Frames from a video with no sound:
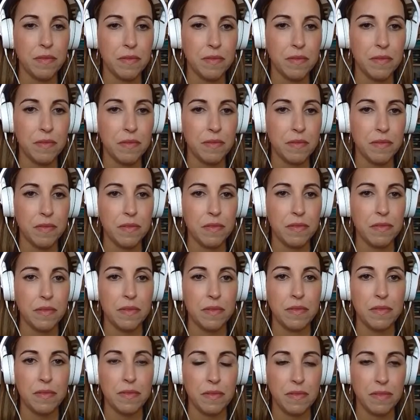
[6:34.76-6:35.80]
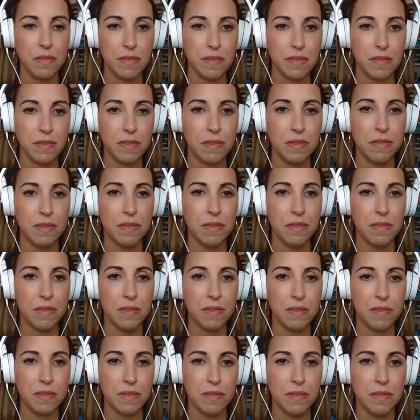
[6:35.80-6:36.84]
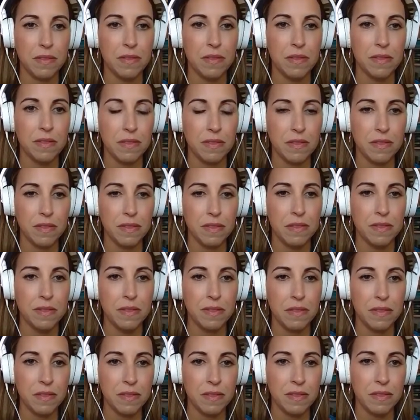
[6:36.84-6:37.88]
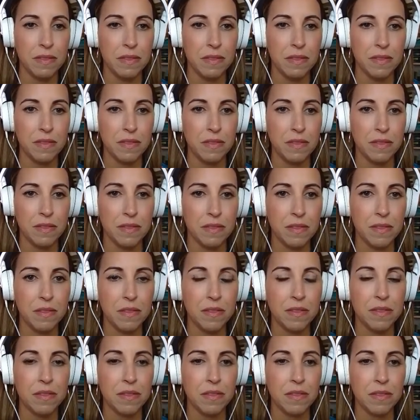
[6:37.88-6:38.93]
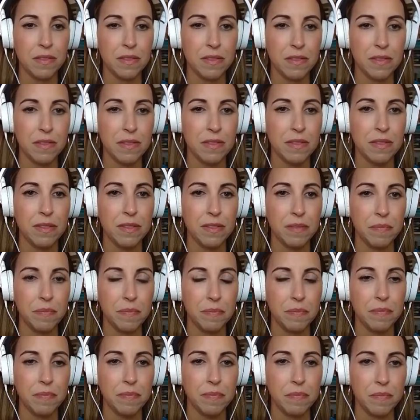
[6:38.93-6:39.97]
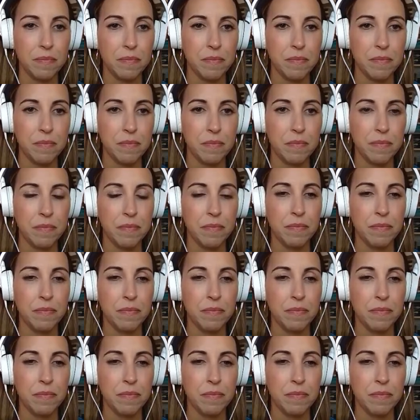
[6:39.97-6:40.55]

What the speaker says: The person shown says nothing.